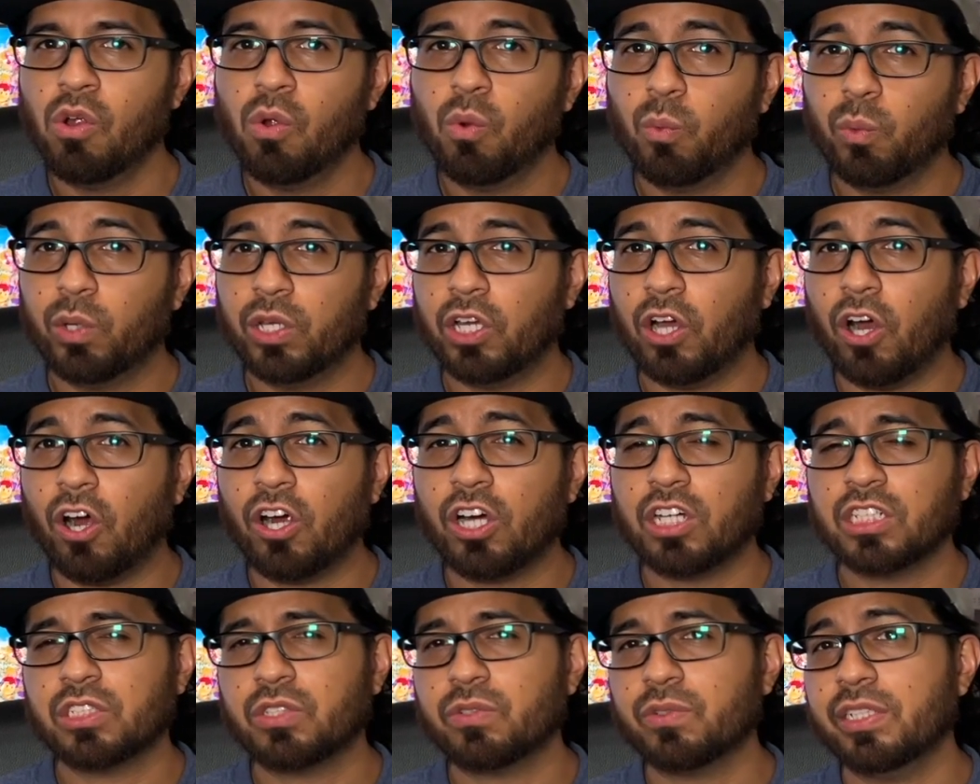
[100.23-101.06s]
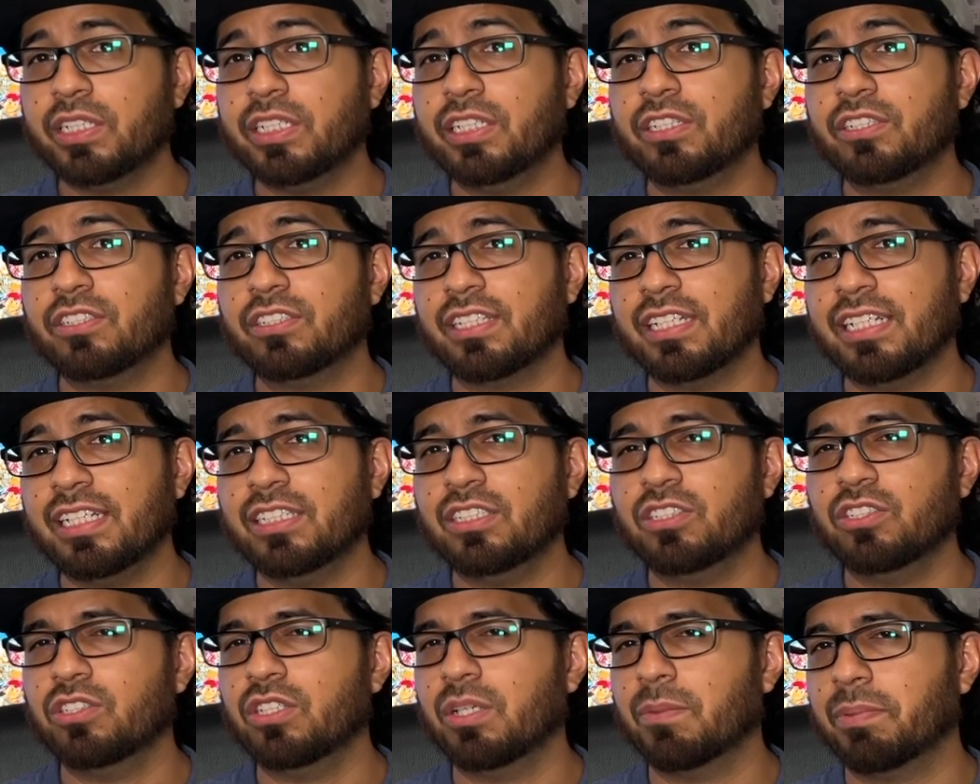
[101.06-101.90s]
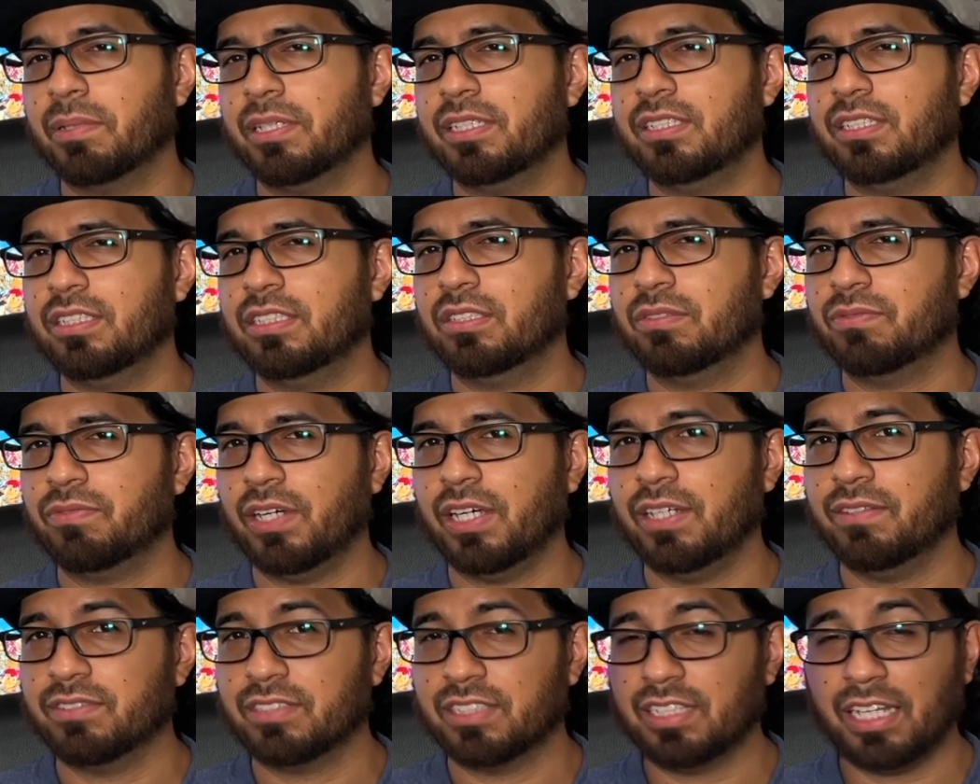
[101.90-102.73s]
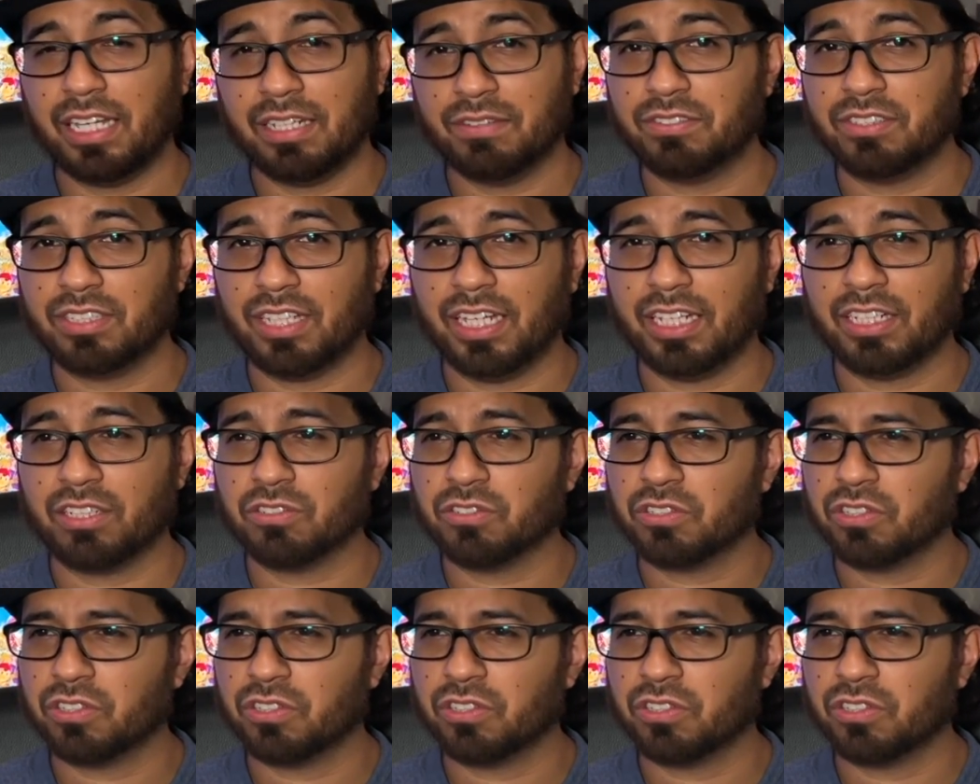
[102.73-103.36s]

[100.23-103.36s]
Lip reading: We are 3 years into the PlayStation 5's life cycle,